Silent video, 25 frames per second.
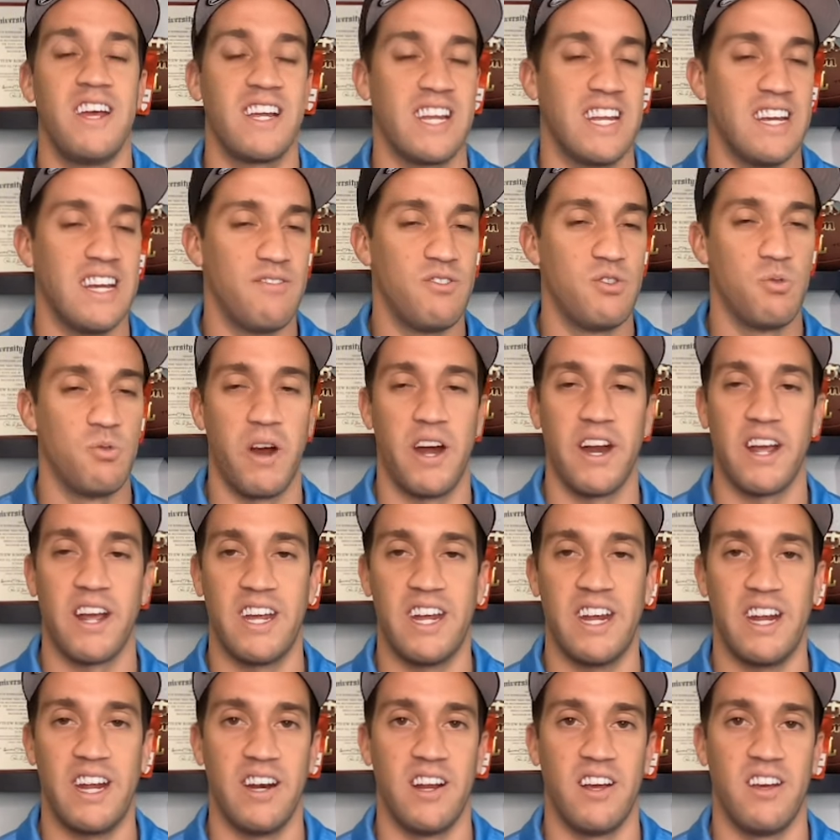give Dwayne
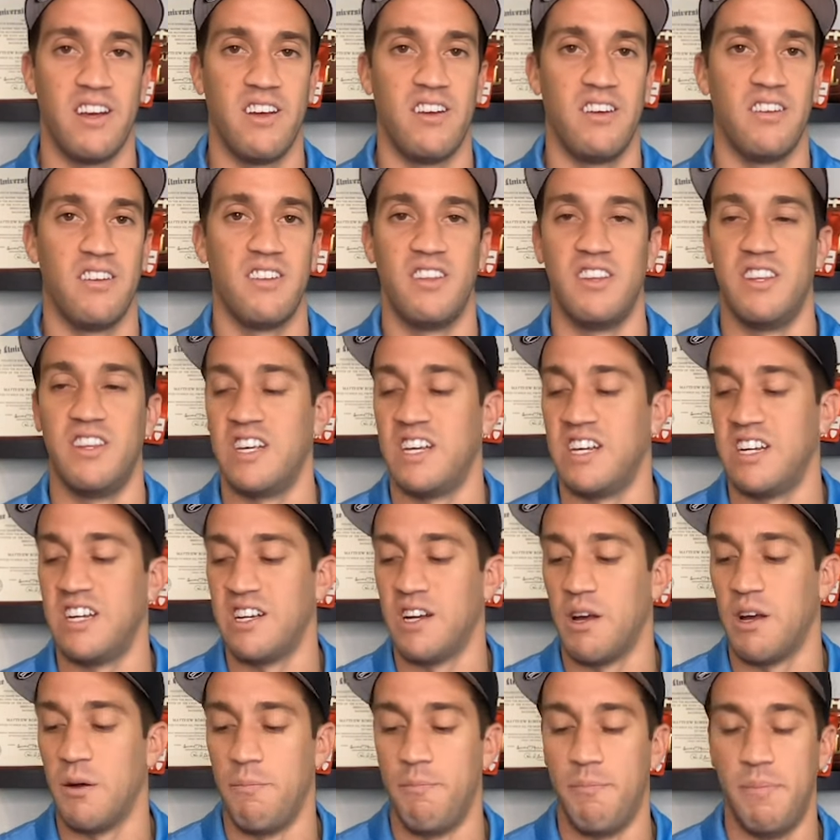Aquina
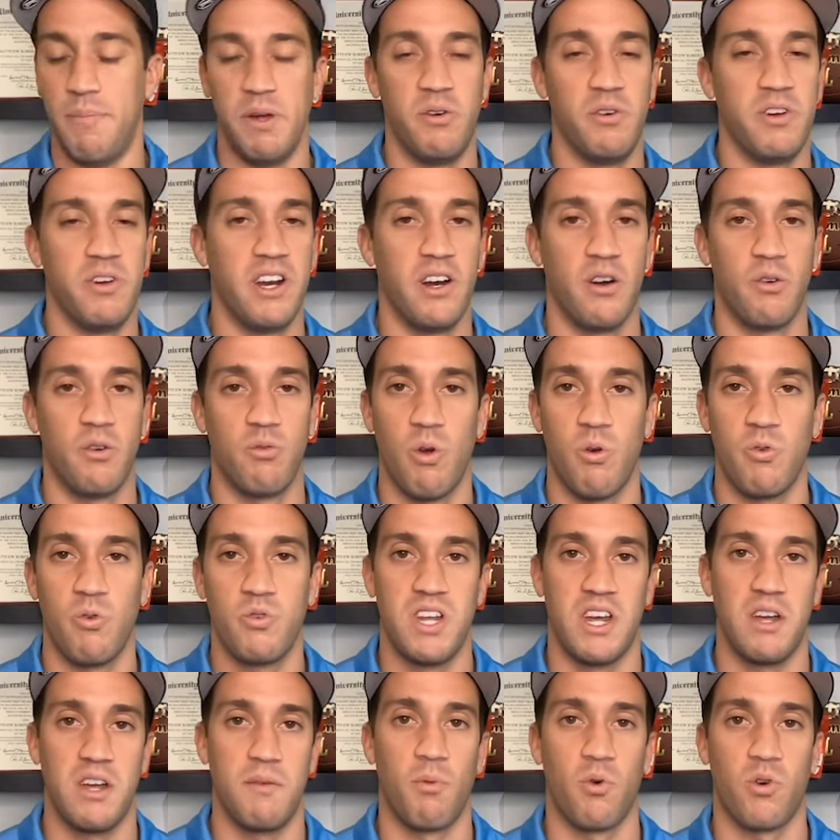the ability to
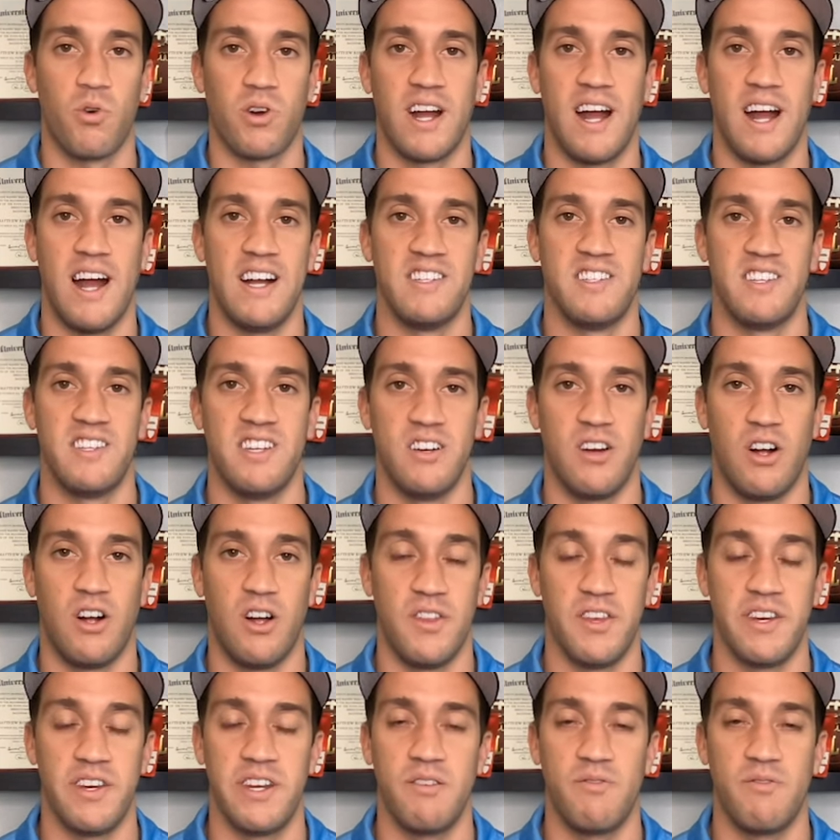rotate more guys in
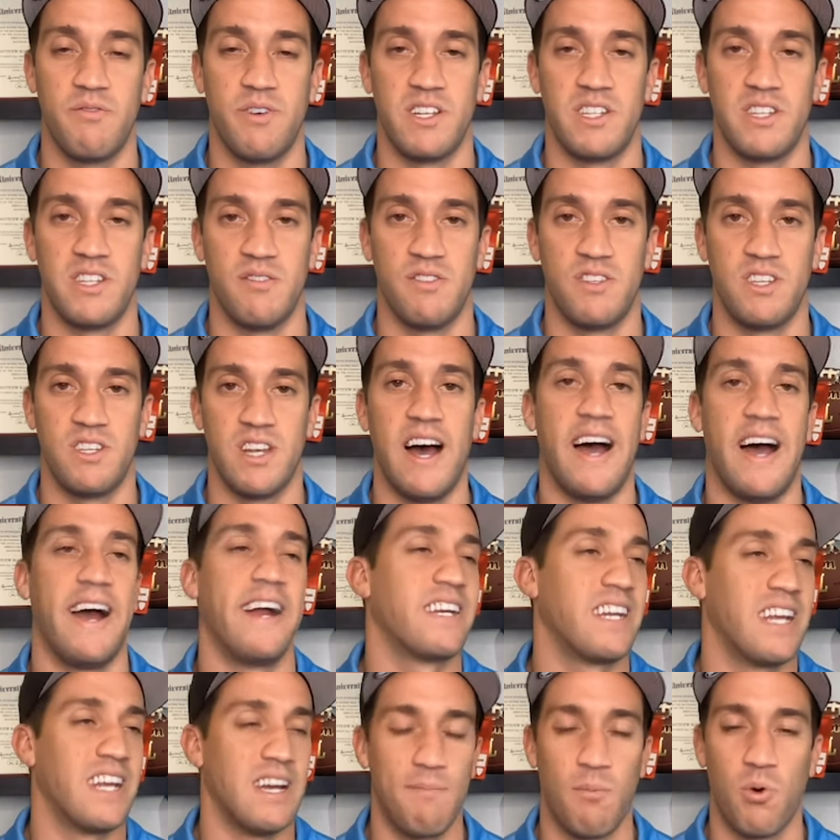on the defensive
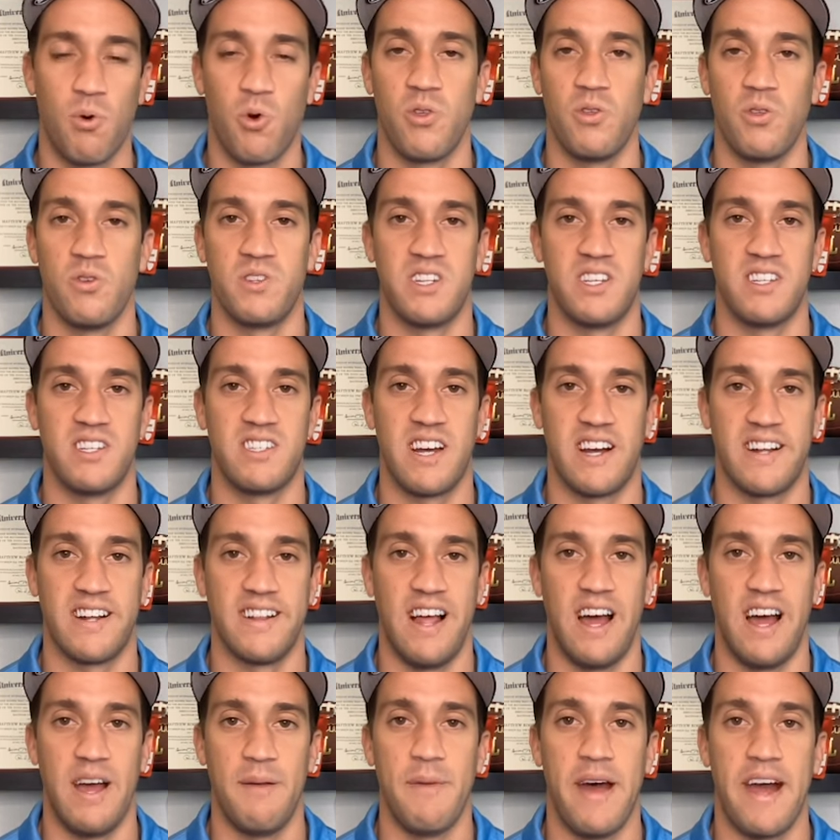side, get more of those inside
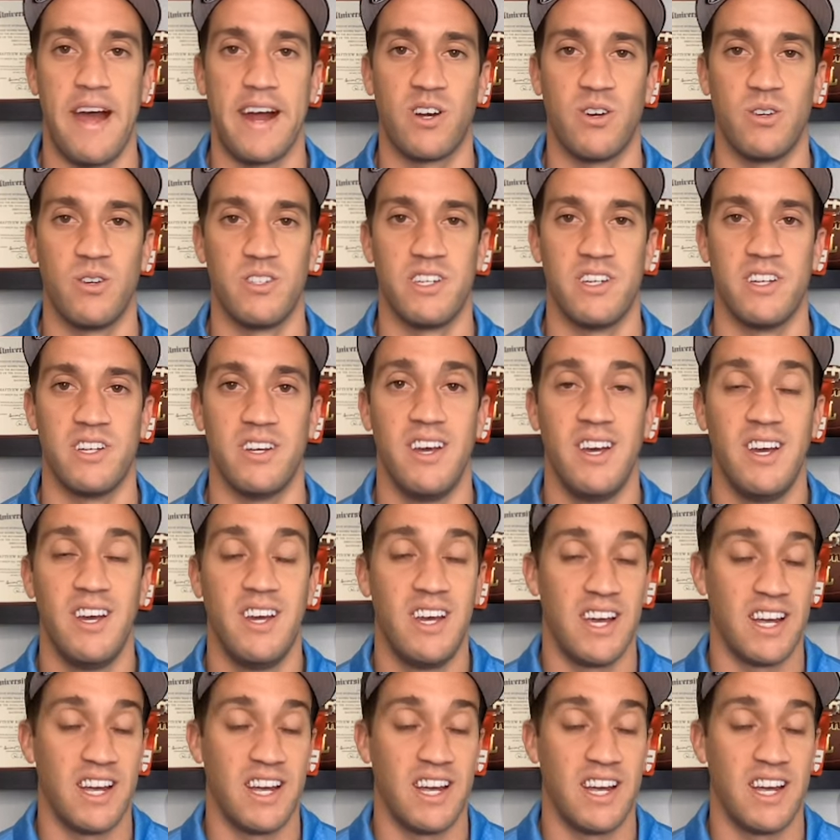linebackers in,